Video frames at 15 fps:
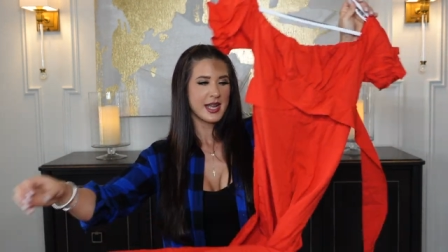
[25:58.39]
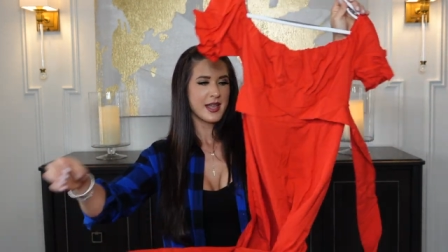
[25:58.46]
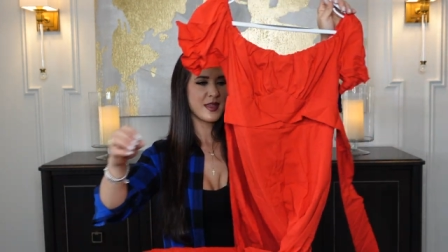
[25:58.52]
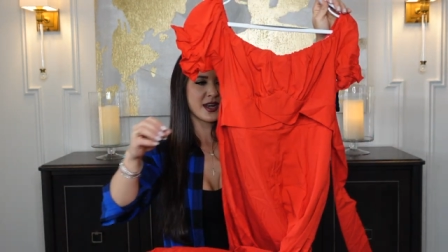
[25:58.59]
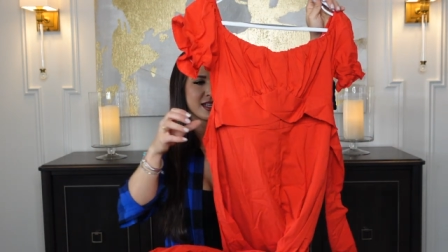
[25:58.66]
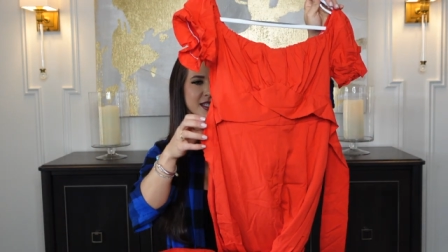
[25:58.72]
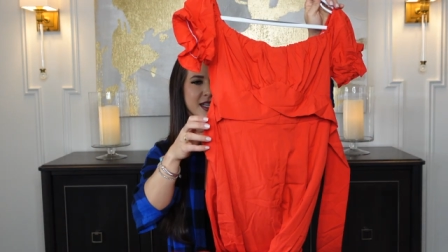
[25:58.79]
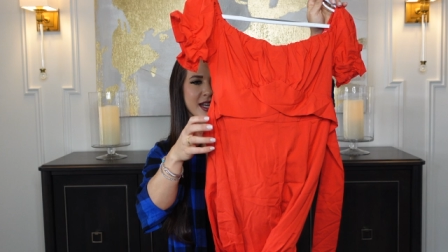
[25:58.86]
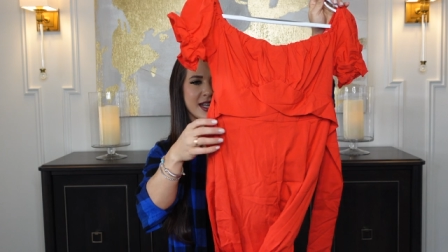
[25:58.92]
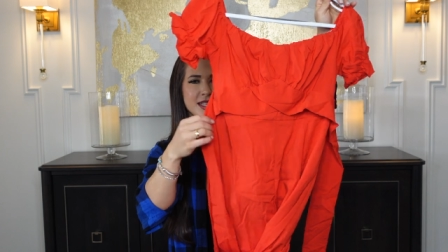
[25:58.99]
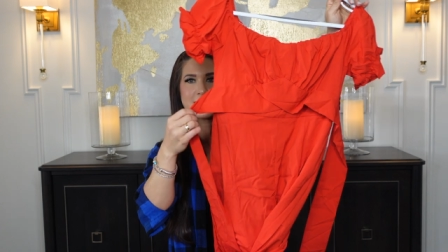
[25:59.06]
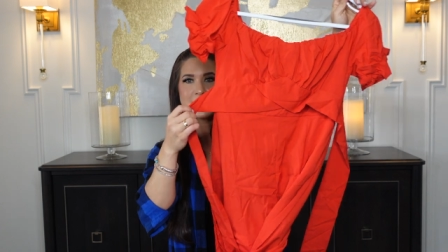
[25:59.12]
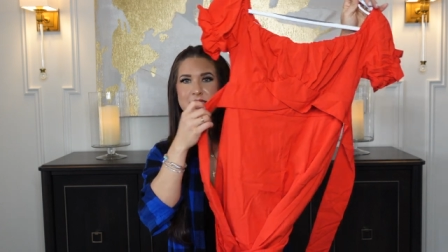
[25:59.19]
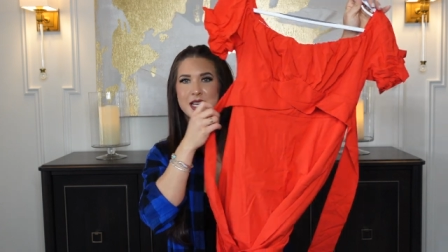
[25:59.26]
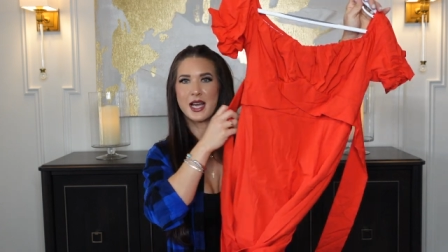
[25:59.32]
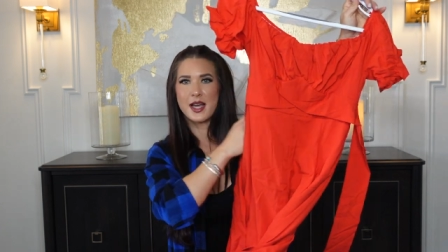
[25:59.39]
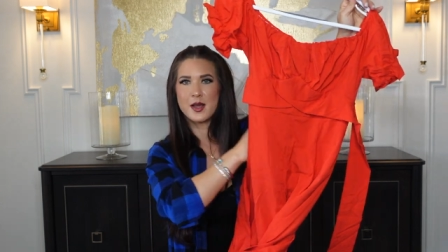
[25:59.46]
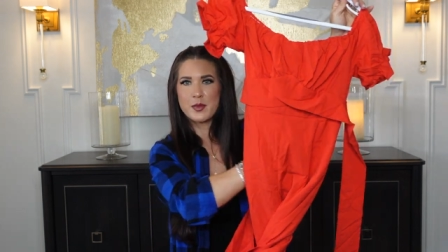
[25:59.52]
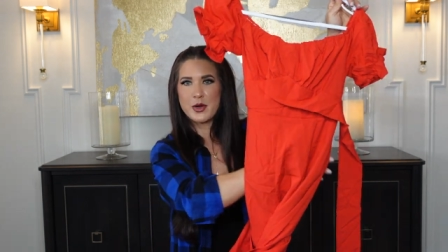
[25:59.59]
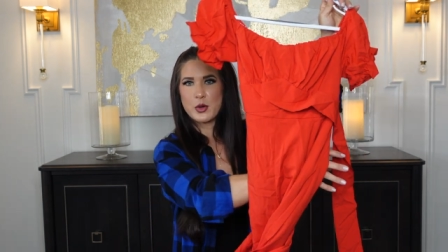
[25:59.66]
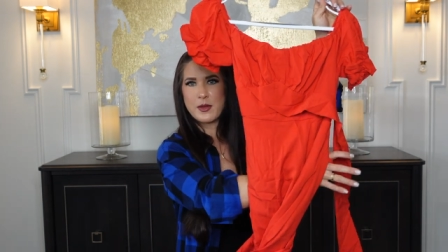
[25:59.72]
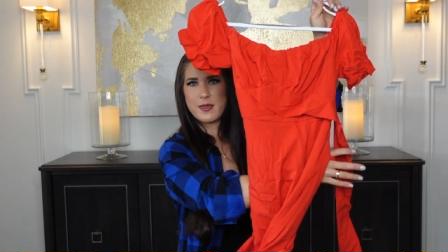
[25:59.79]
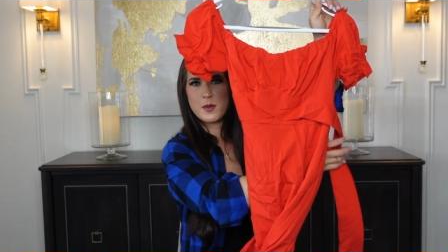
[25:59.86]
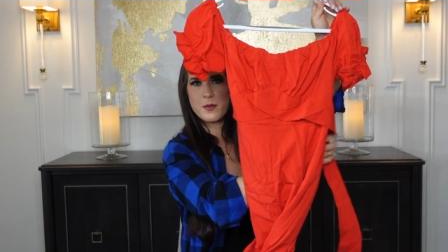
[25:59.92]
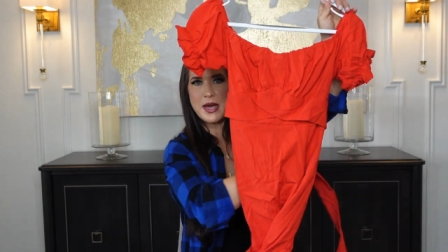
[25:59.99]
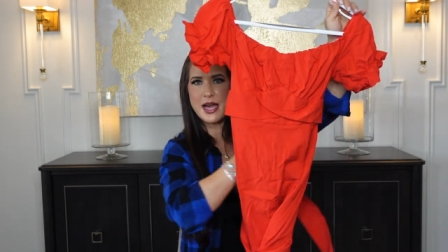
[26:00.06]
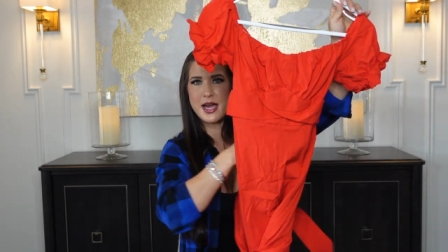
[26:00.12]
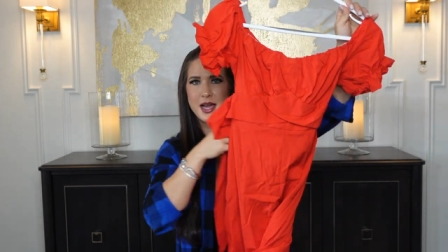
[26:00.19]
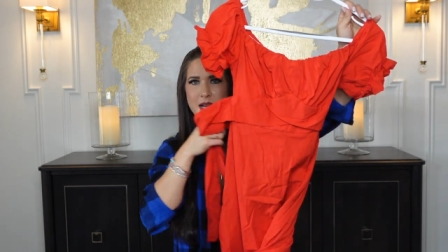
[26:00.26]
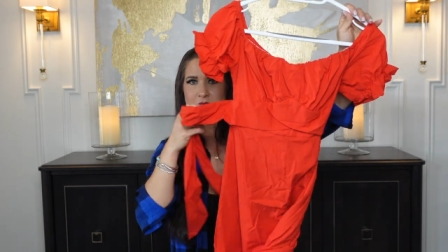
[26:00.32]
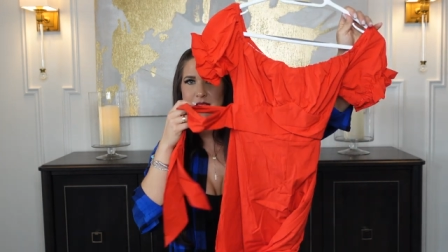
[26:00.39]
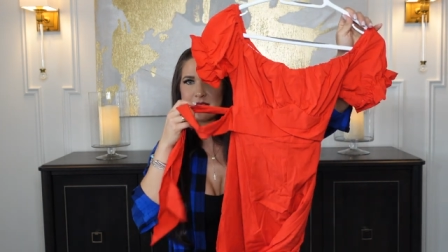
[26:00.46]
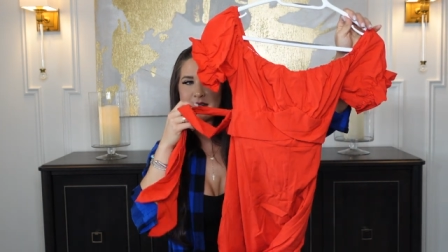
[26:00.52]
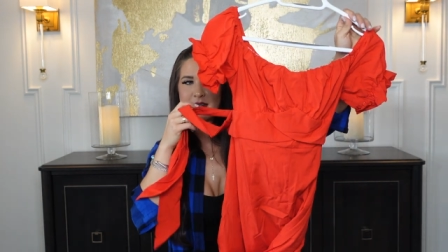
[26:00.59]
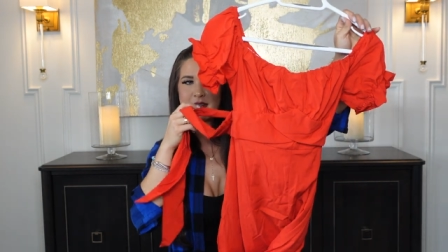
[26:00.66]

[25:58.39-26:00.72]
that has a nice tie bow in the back